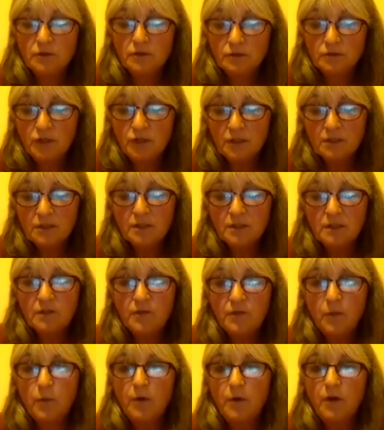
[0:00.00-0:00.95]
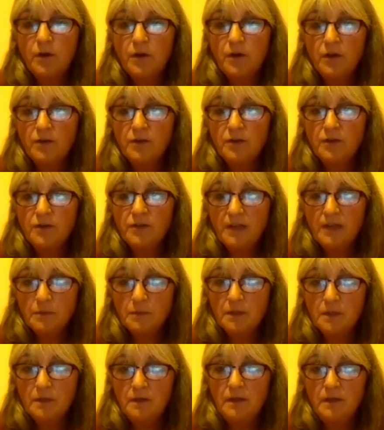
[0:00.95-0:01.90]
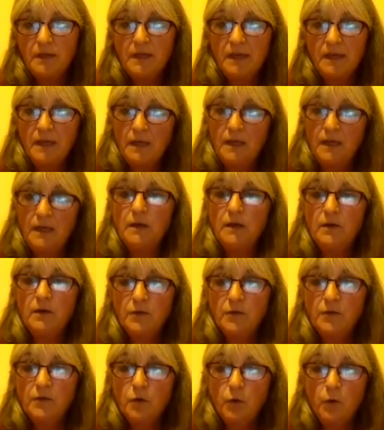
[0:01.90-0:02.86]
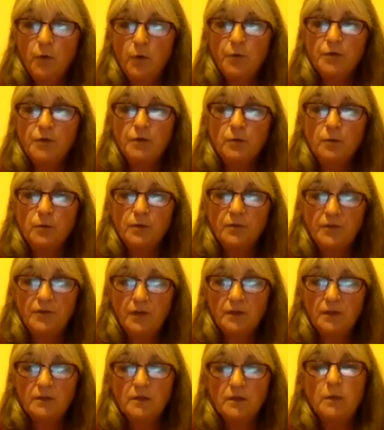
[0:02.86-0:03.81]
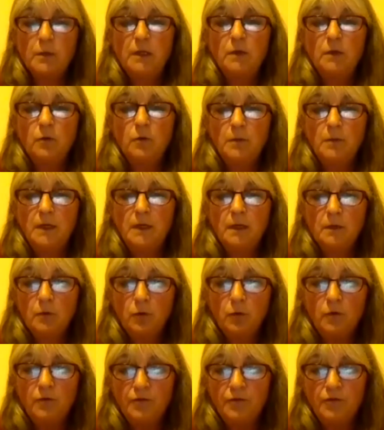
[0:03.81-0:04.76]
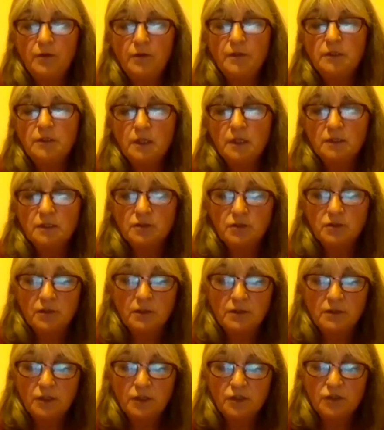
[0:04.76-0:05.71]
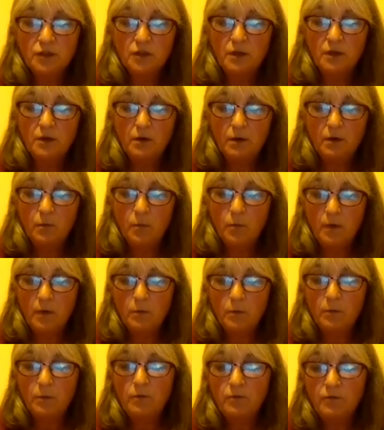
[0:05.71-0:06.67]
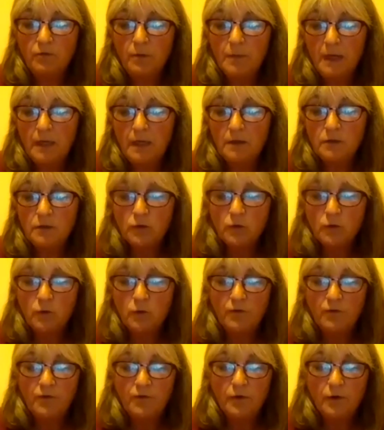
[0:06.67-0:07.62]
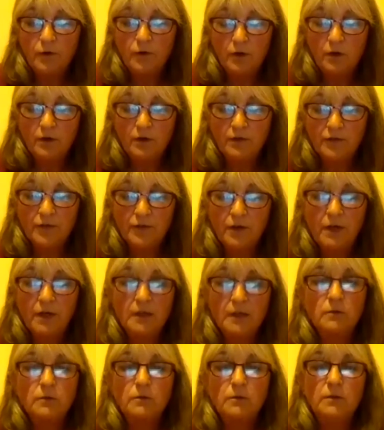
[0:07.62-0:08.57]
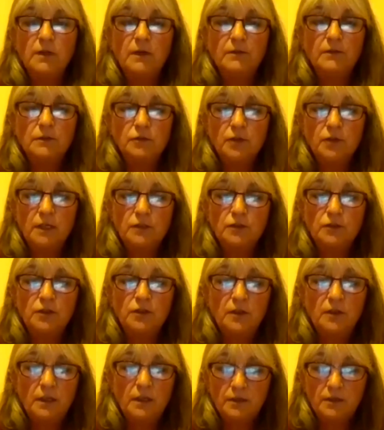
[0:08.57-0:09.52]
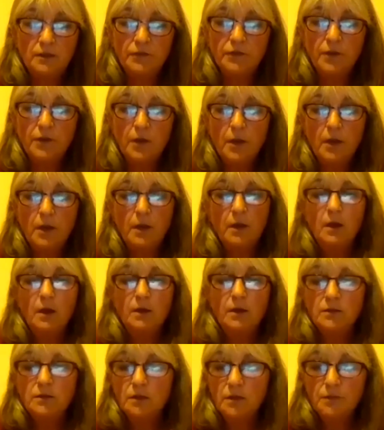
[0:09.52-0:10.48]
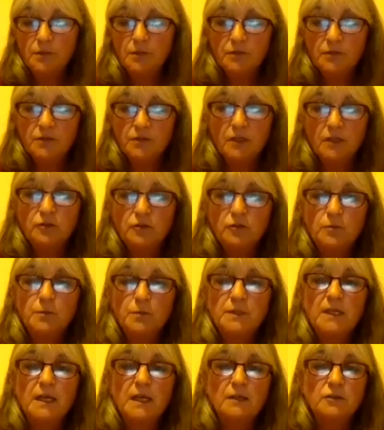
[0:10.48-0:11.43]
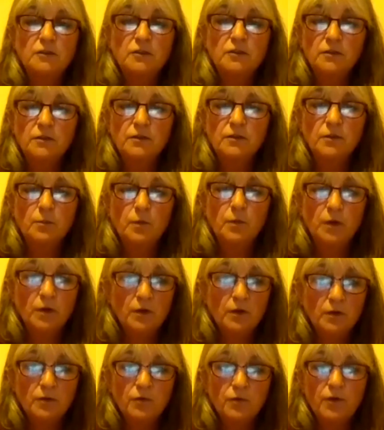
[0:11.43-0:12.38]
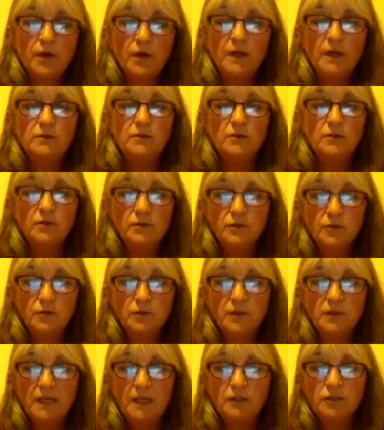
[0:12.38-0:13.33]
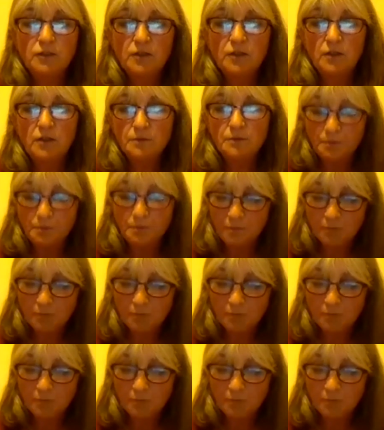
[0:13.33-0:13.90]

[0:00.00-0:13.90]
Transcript: justice for workers is absolutely key, of course, and all the things that we normally call for in a just transition, we will remain to call for alongside all the other trade unions in terms of social protections and workers' rights, consultation.